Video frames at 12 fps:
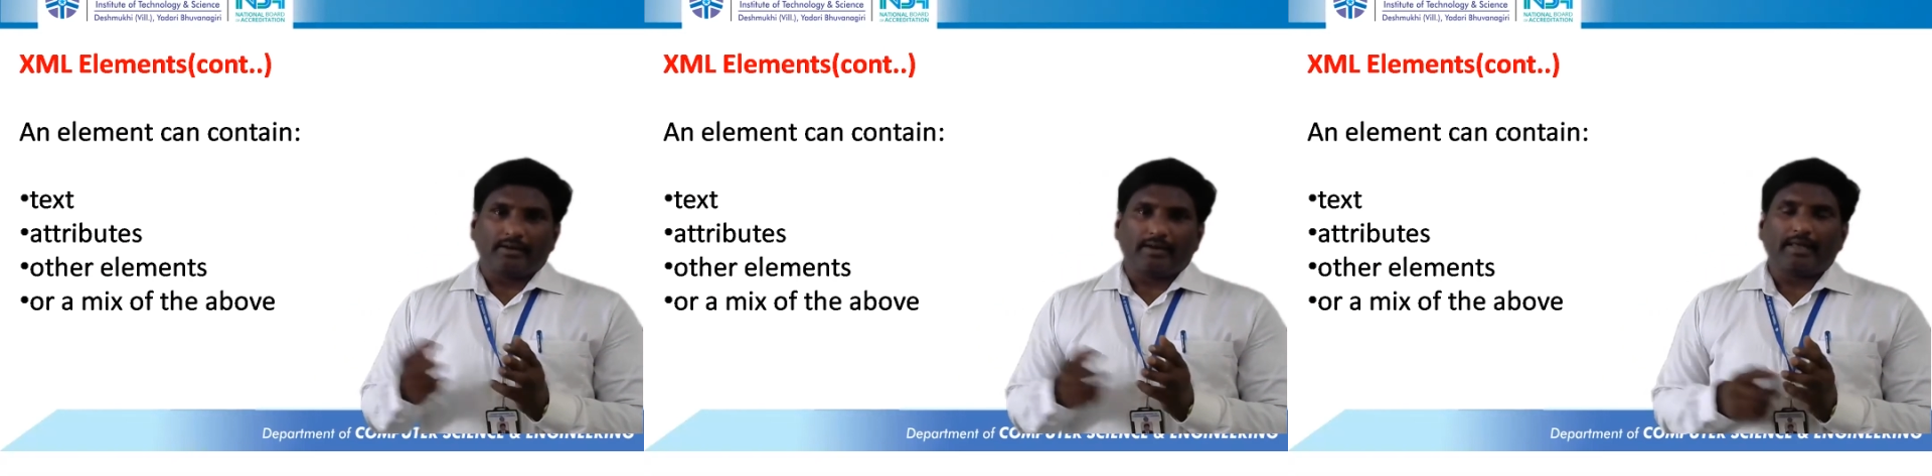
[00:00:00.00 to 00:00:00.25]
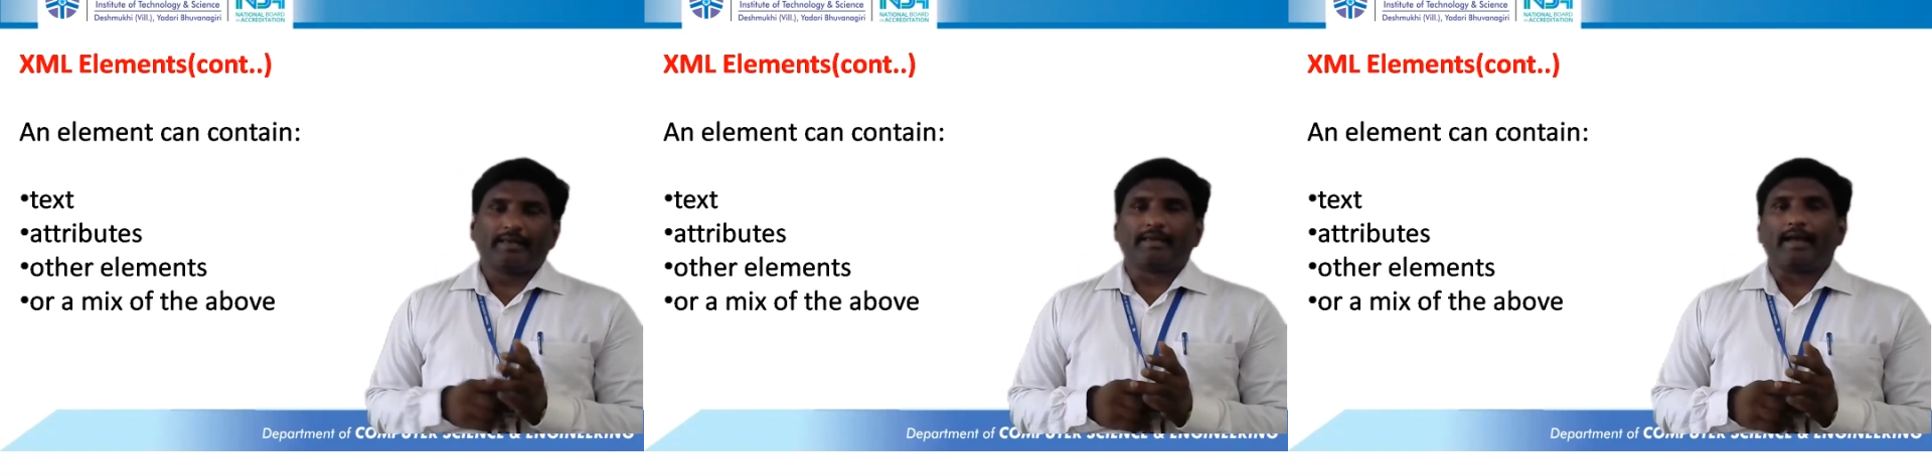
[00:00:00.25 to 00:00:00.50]

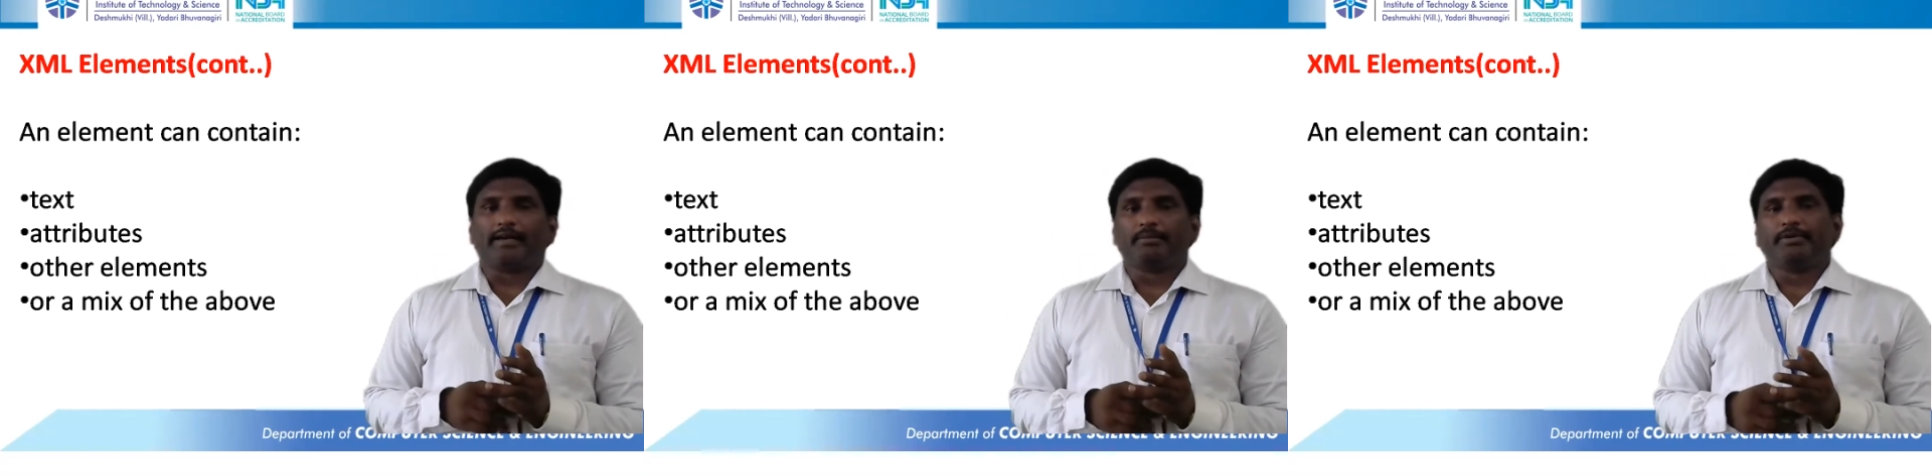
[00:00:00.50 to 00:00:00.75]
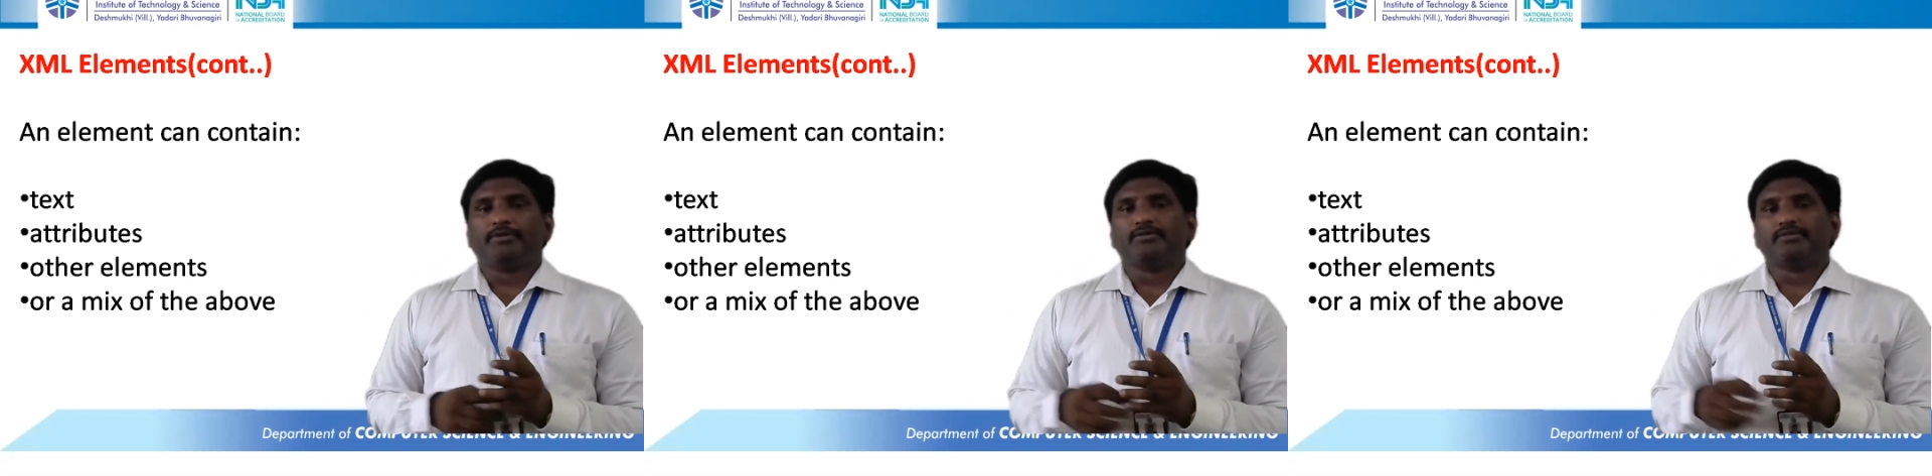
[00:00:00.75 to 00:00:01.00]
like
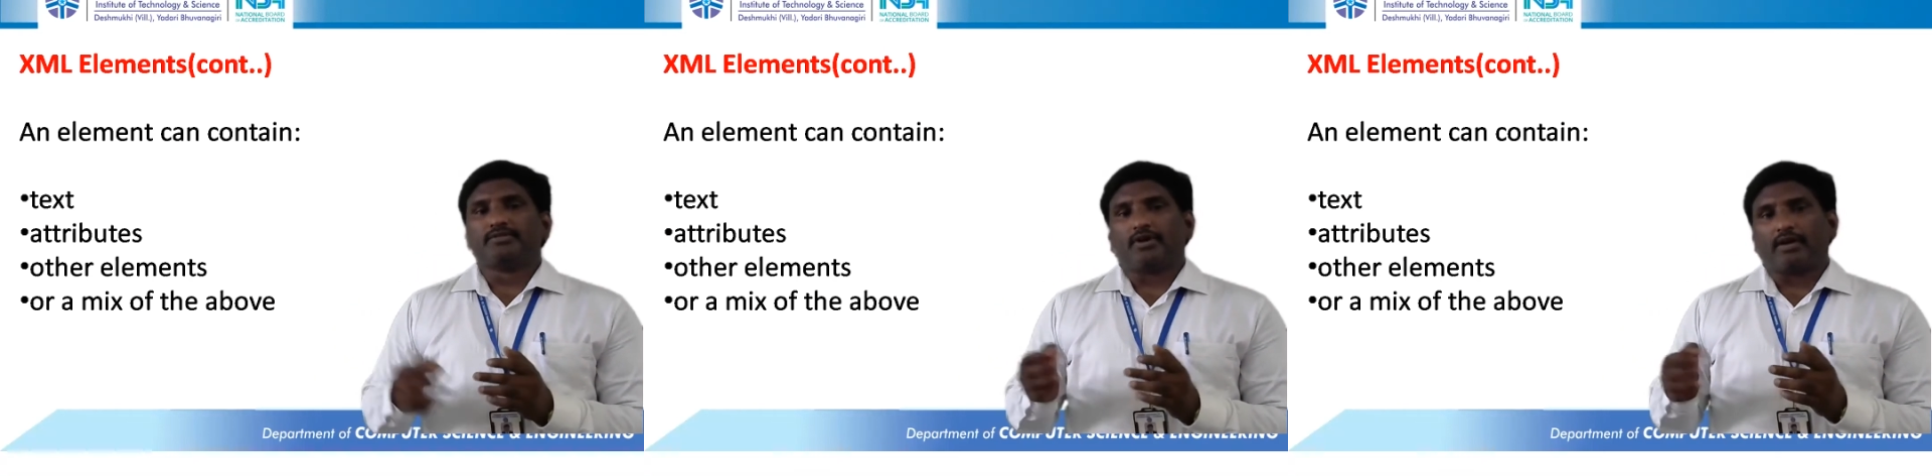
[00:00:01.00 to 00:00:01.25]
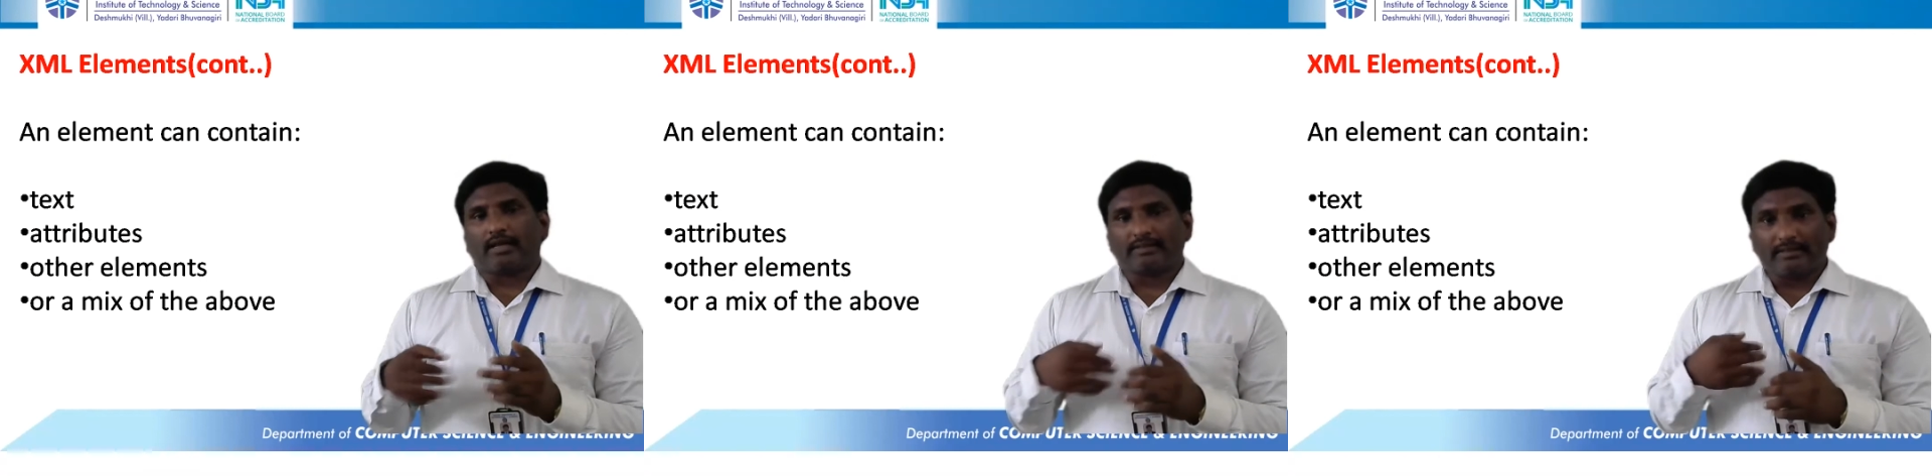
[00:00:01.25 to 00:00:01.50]
attributes
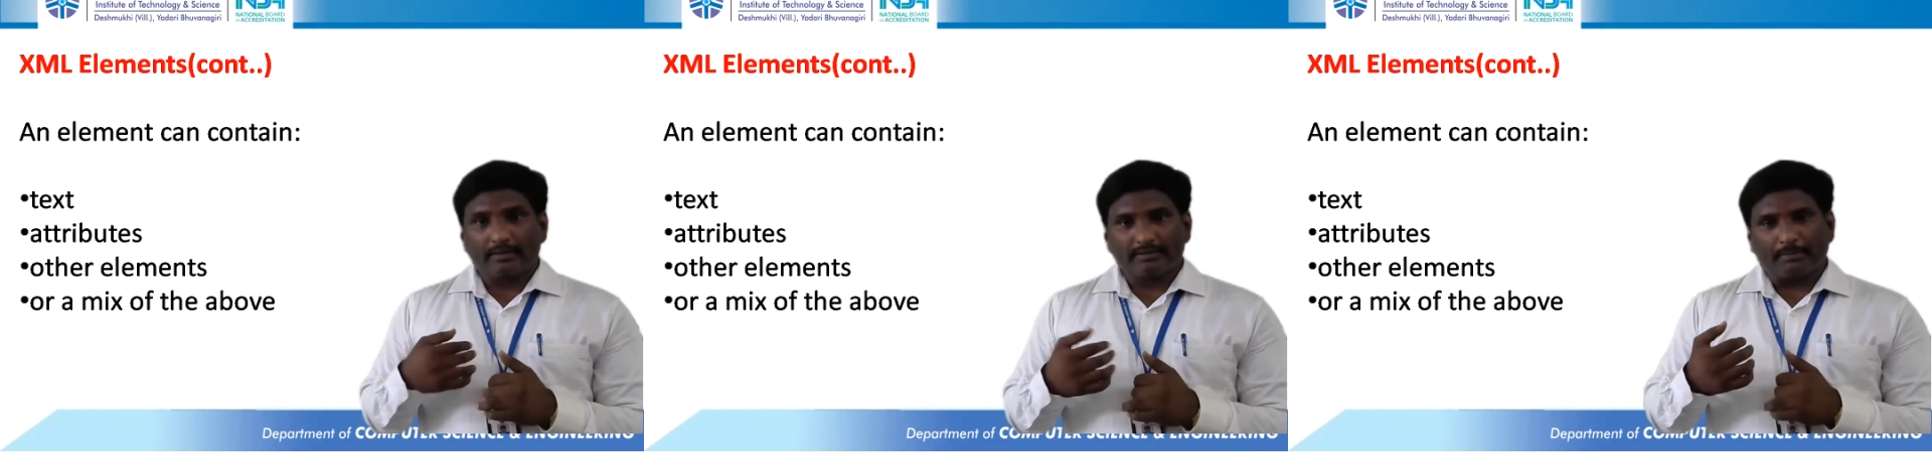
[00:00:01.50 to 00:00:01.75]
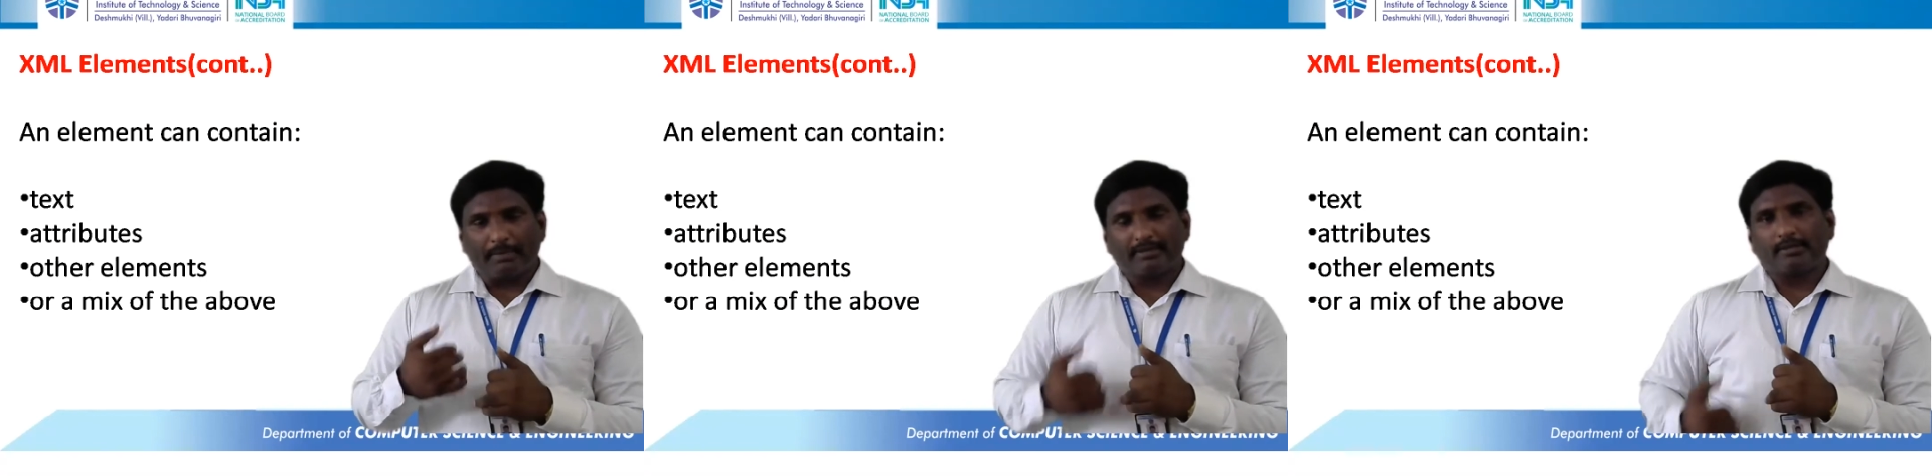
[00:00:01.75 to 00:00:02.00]
or other
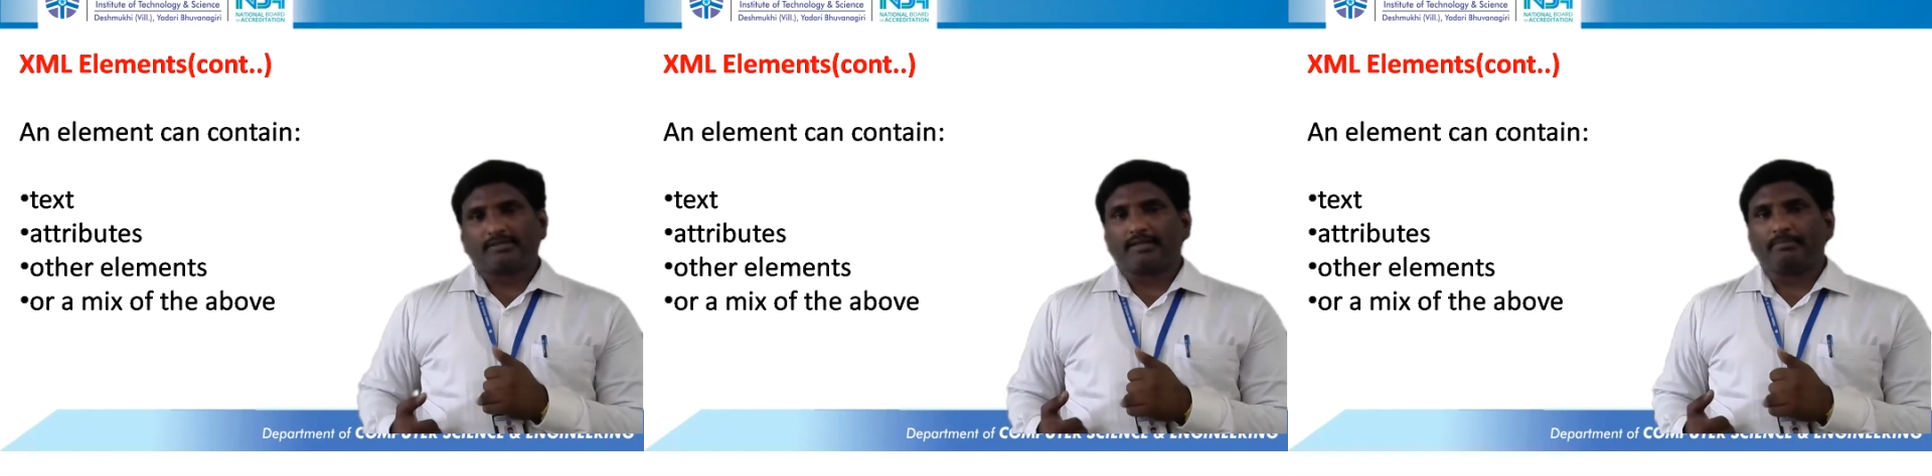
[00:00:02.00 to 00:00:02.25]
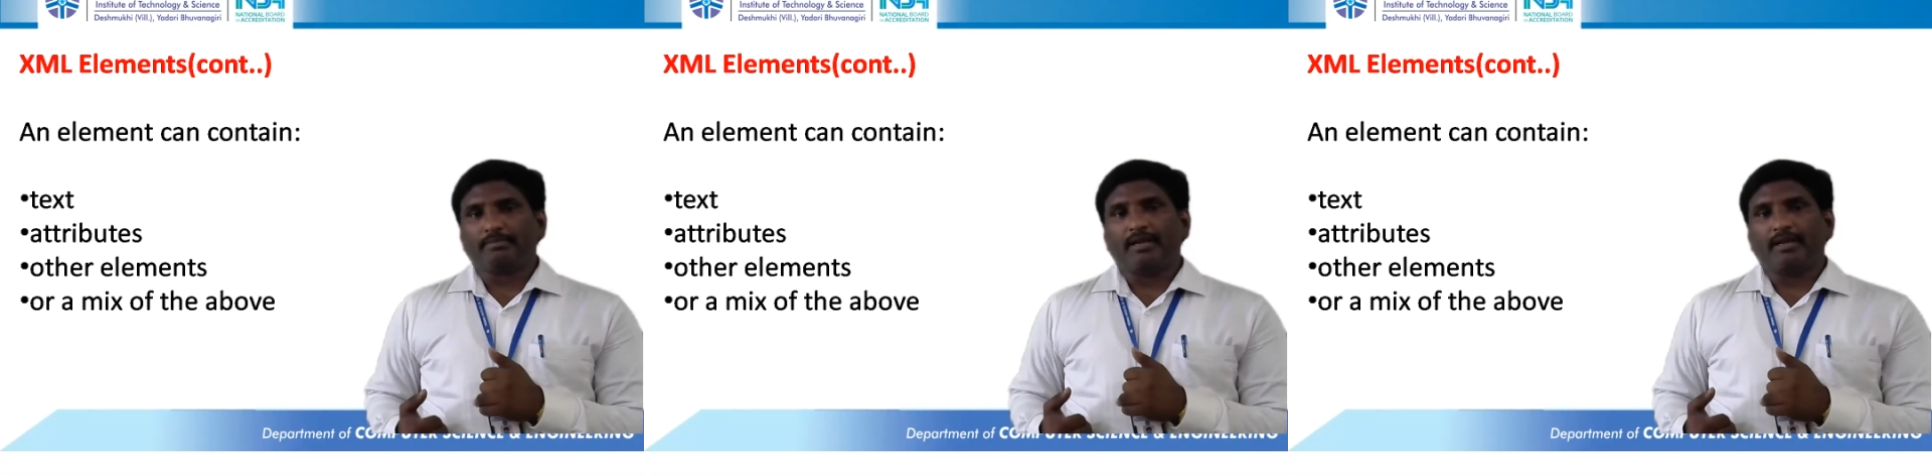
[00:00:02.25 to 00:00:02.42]
sub elements